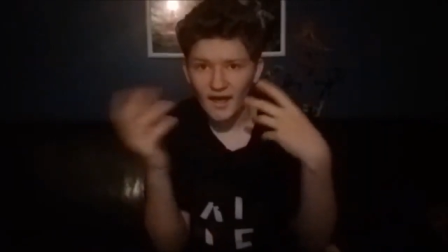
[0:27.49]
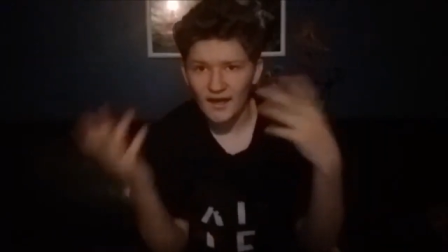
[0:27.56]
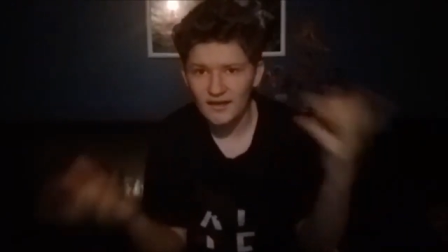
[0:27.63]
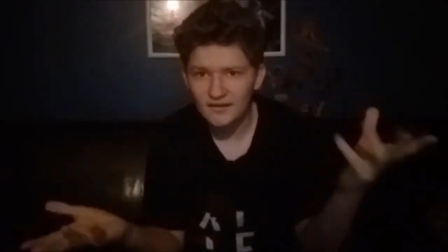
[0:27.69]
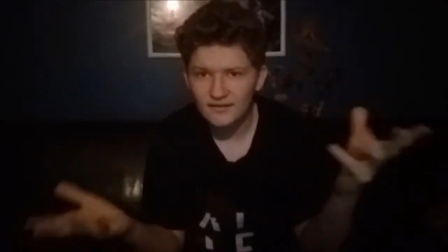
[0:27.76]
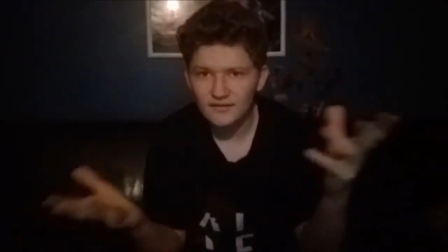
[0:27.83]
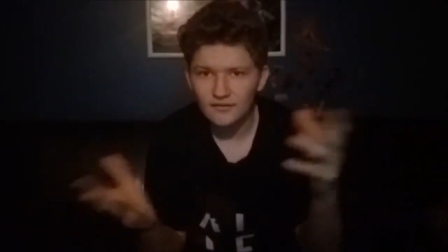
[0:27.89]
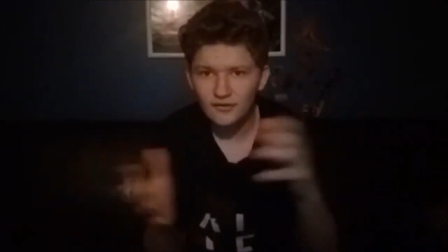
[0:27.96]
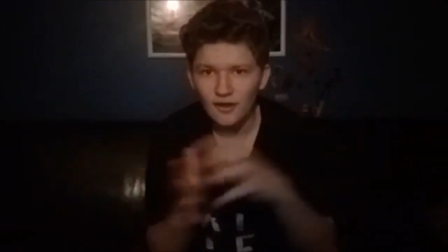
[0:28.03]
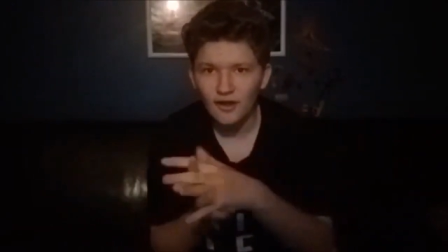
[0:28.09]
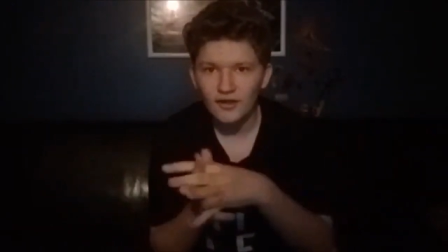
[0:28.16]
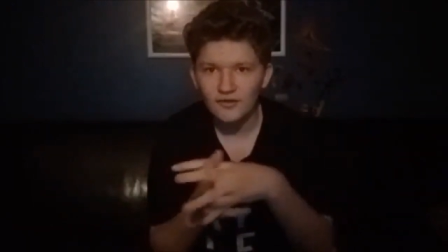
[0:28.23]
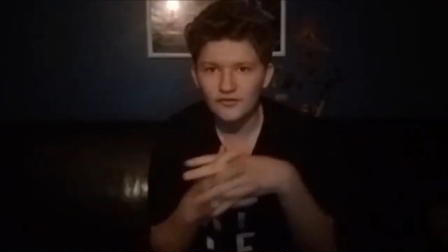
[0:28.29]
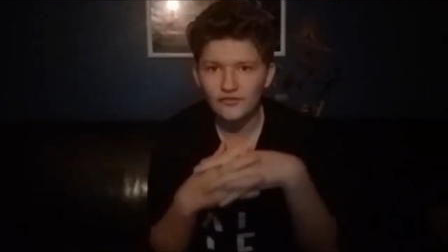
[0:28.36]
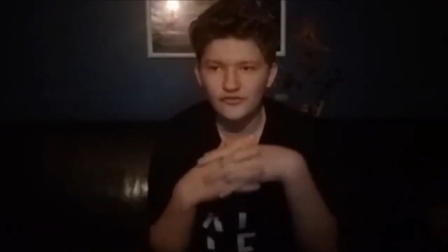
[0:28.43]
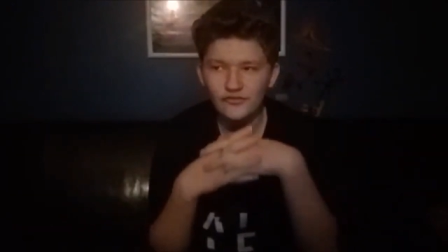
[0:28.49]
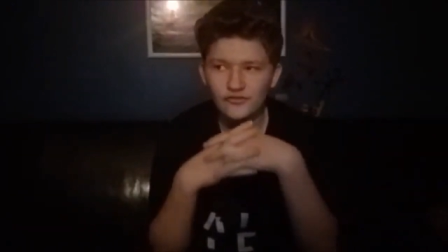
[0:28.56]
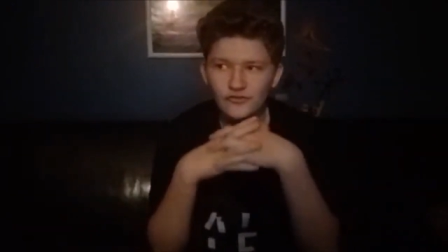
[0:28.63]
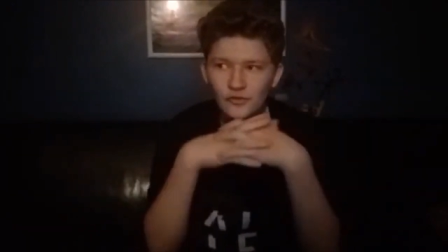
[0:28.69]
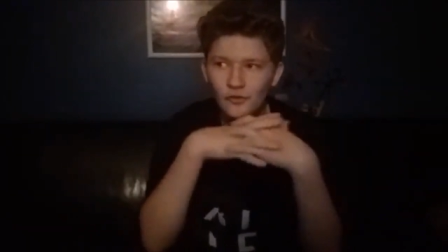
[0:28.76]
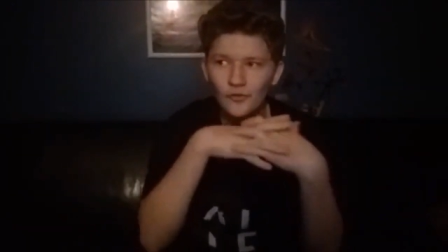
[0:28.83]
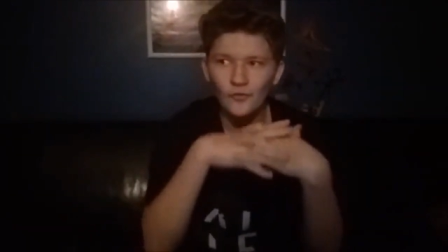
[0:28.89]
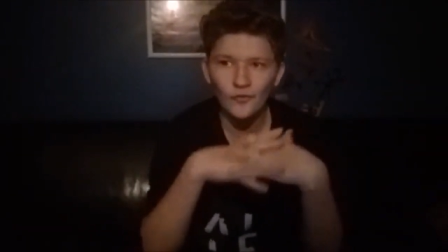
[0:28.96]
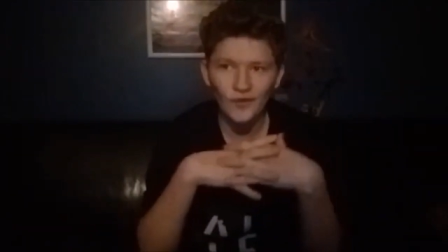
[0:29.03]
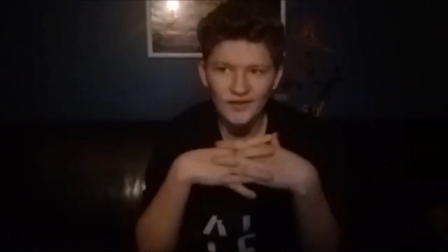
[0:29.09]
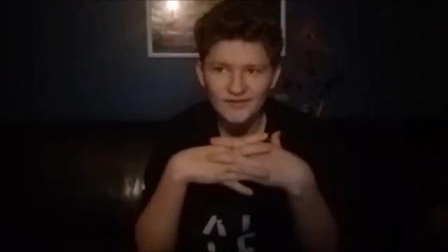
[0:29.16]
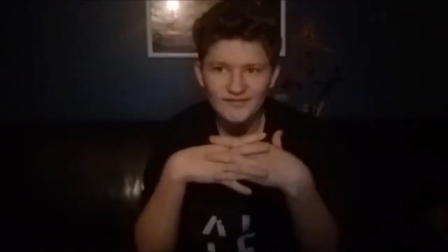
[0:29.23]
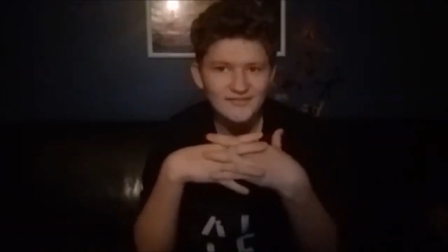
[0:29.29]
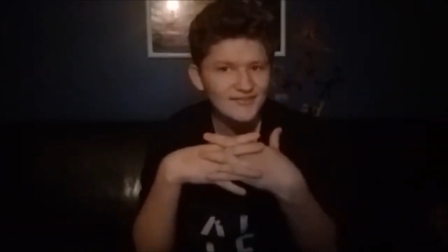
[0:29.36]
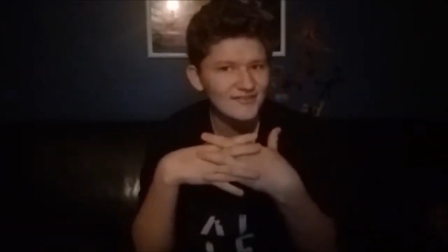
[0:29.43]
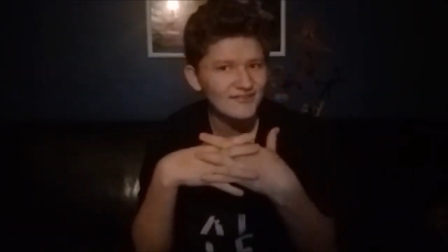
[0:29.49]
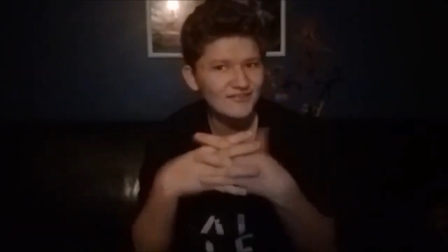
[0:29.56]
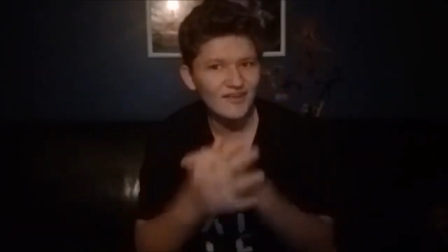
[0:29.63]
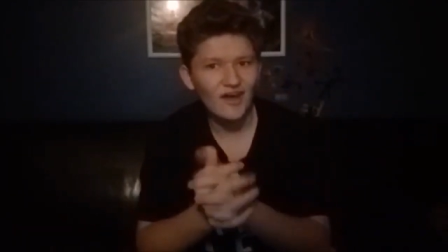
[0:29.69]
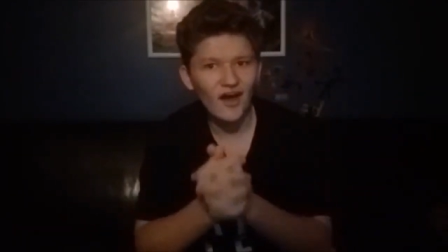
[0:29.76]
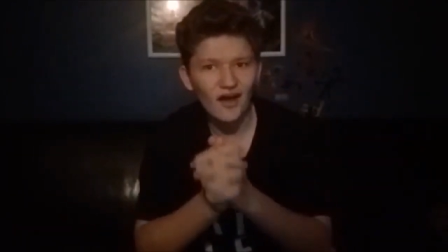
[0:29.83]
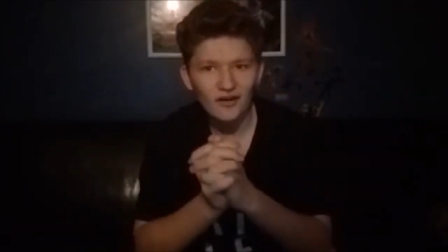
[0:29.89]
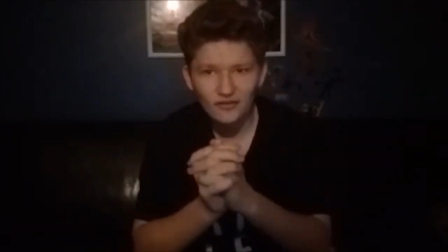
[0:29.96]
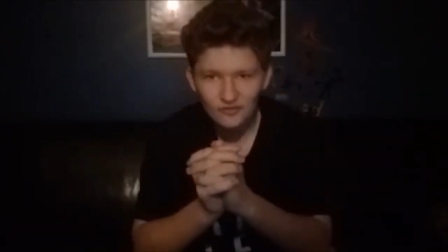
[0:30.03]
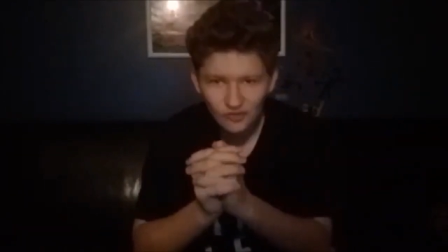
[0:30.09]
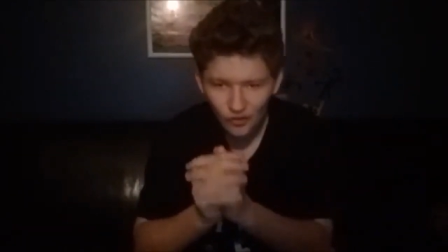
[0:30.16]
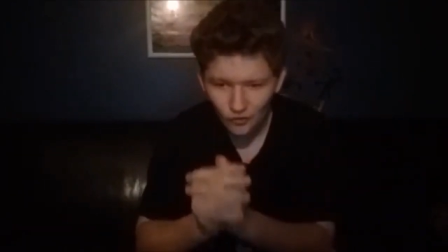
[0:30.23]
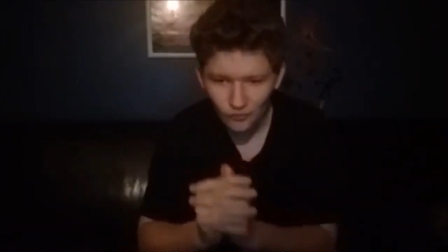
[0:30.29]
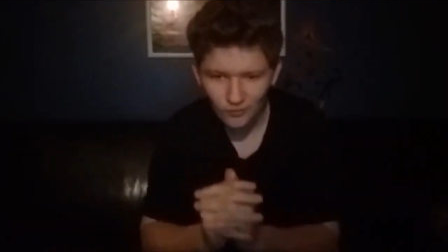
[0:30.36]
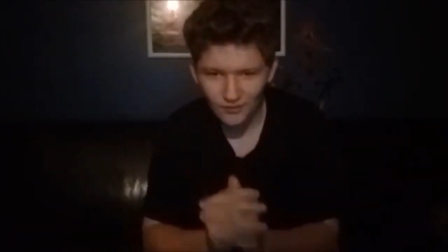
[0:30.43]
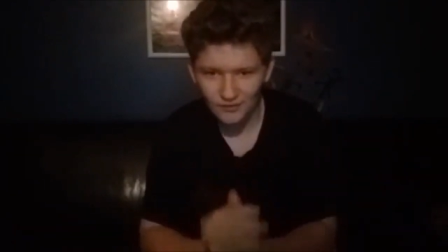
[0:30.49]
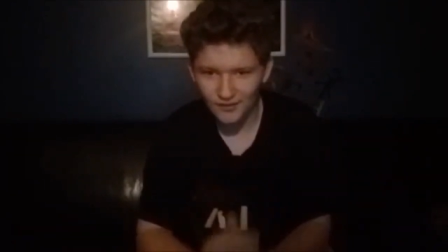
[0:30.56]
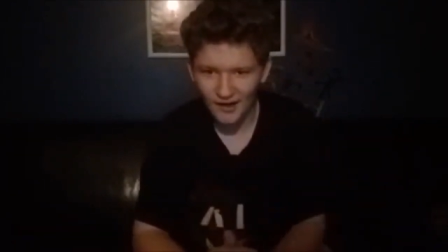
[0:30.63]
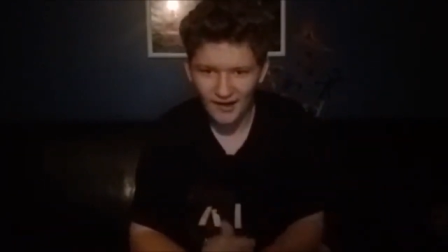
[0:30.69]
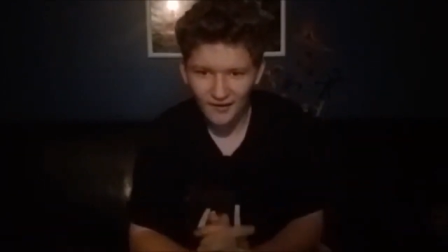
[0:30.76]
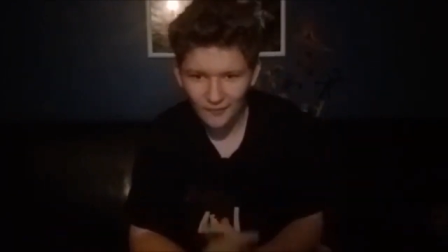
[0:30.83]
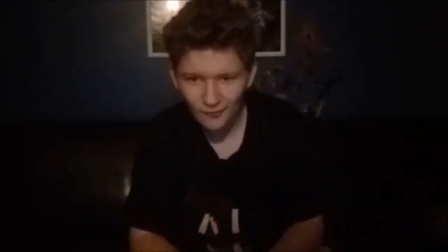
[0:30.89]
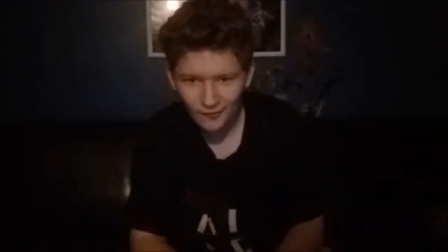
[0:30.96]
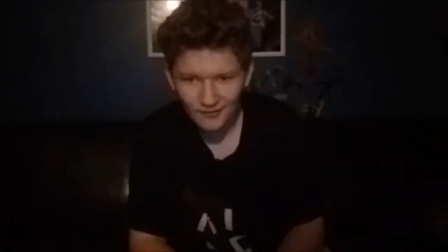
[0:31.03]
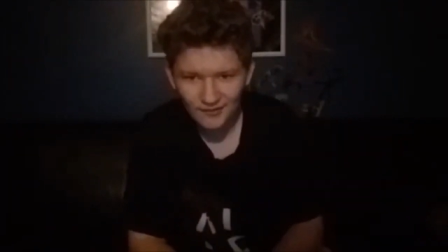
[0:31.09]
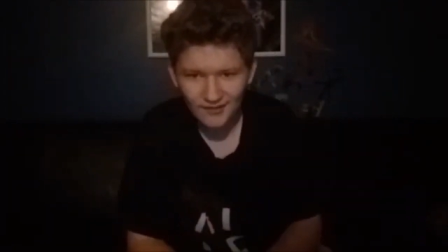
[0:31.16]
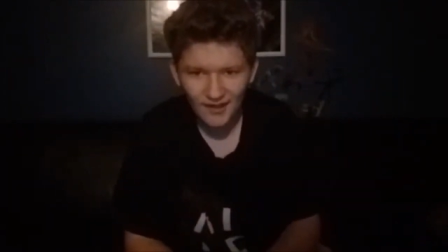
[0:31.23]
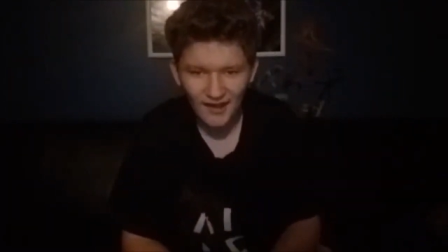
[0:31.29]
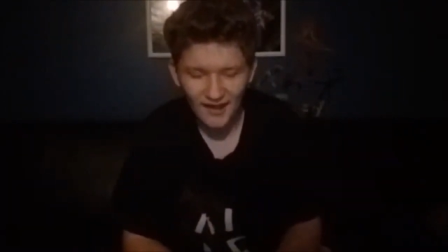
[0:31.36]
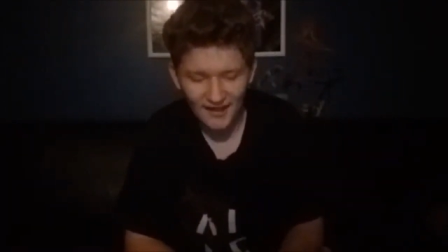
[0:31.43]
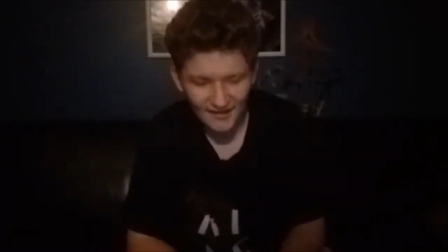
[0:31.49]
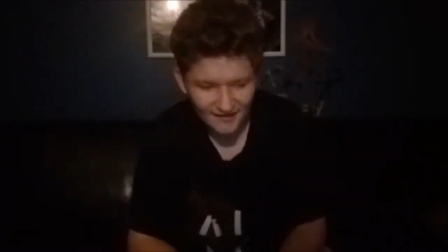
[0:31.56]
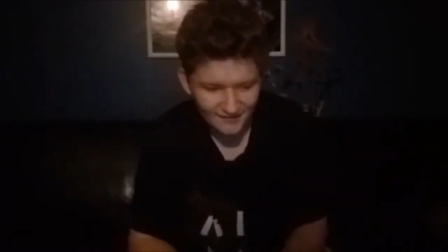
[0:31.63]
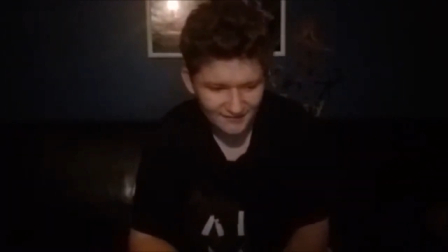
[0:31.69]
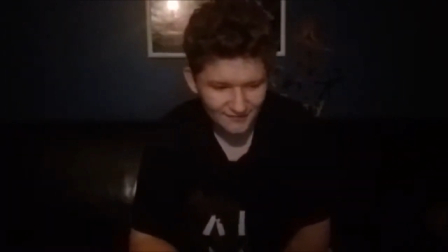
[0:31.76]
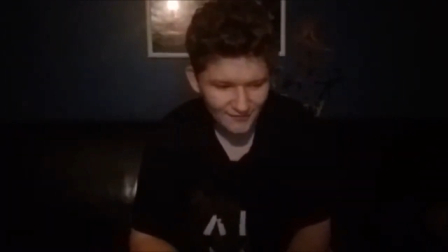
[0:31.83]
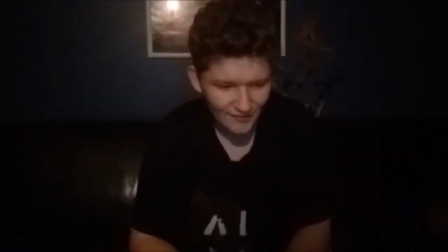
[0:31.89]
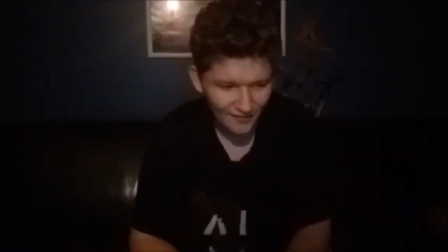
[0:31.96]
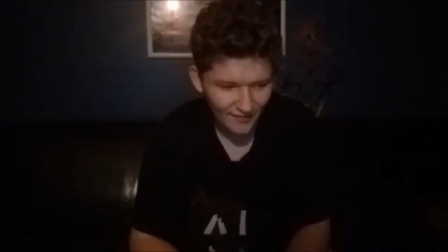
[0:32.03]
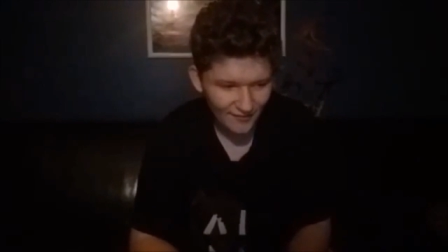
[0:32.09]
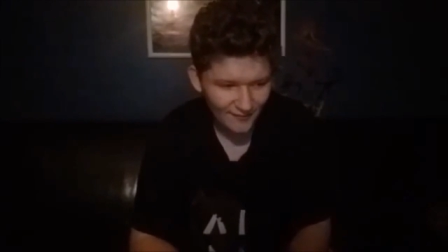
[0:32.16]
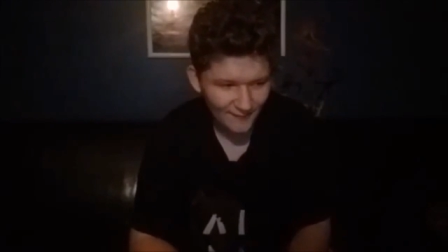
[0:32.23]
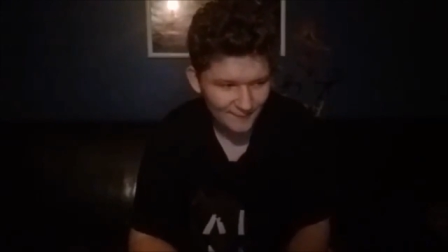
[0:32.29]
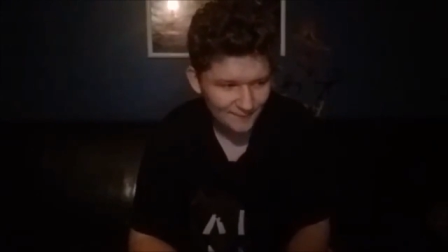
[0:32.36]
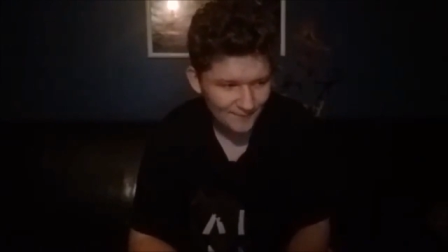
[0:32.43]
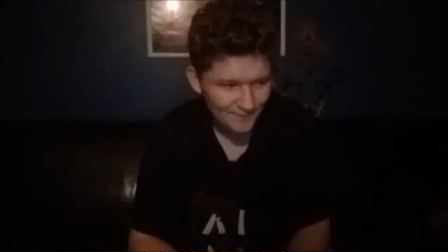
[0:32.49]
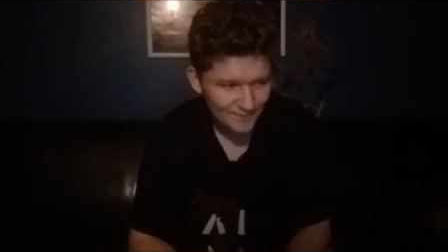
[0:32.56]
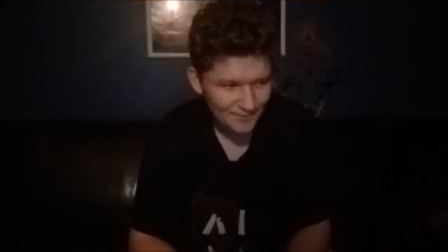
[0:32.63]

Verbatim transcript: Hey there guys, so it's October now, and um,